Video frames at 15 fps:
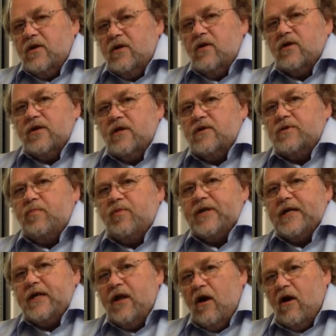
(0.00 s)
Not huge,
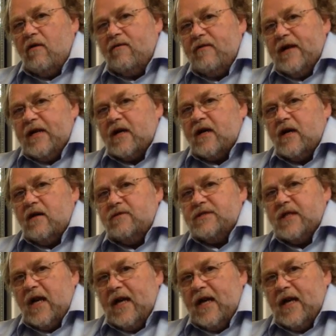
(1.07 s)
but enough in a close